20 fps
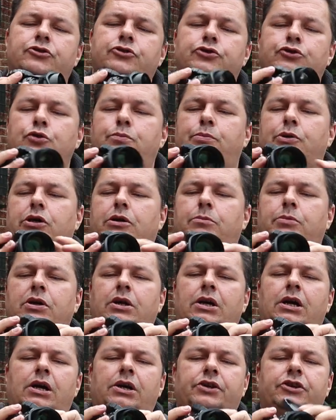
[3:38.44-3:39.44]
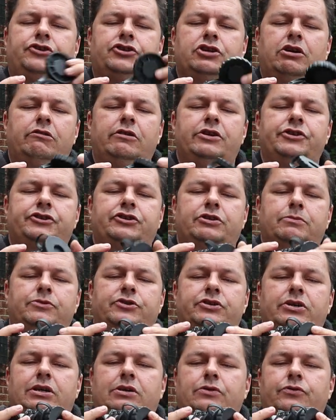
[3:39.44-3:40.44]
superb. The turrets
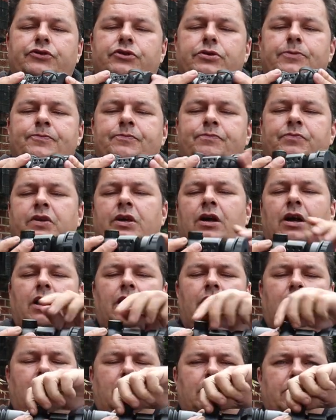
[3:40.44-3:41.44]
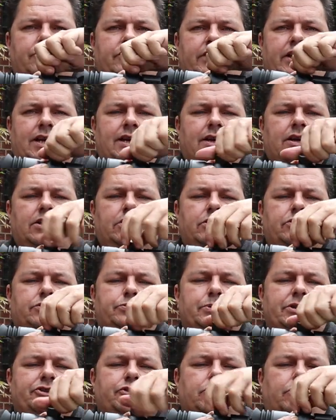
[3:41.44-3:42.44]
themselves are the
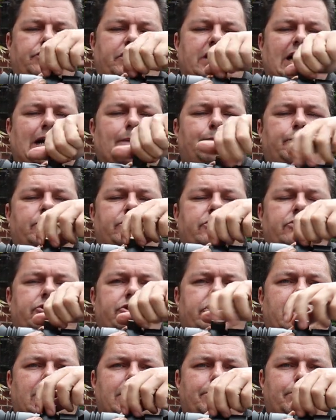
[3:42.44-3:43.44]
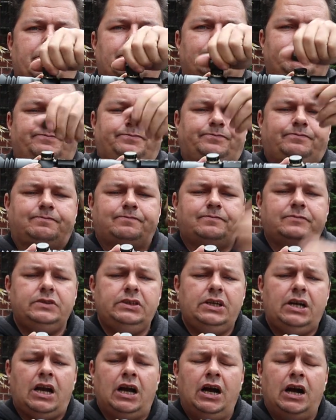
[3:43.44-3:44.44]
twist off cap type,
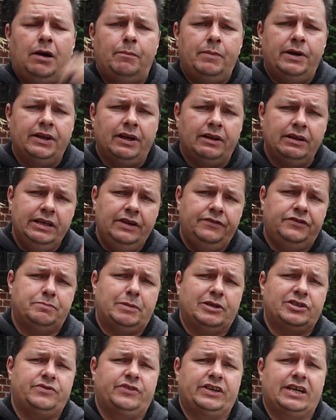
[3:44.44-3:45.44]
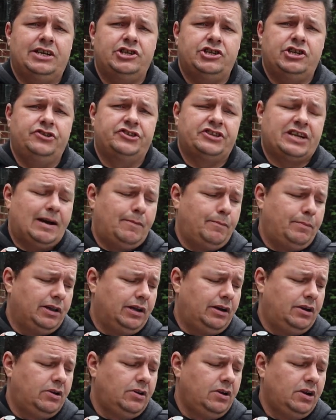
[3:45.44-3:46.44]
and I'll leave specifications down
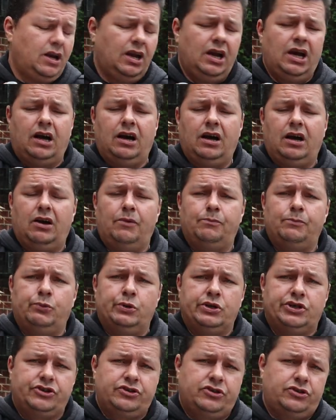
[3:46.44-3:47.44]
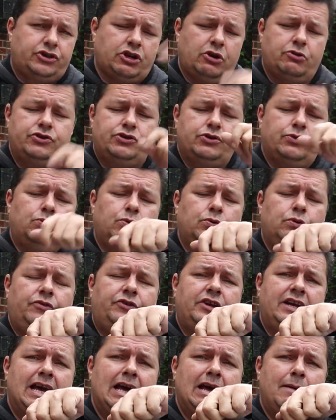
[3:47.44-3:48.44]
below which shows you all
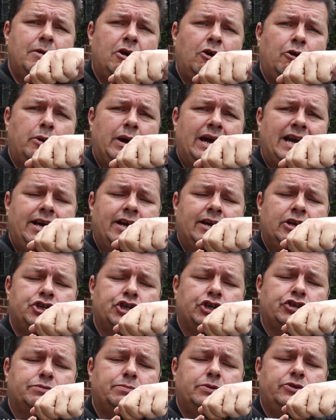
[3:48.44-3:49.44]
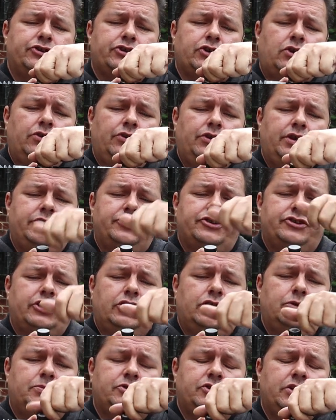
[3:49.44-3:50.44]
of the MOA adjustments on these
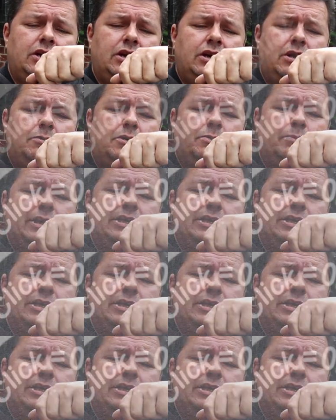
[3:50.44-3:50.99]
scopes. But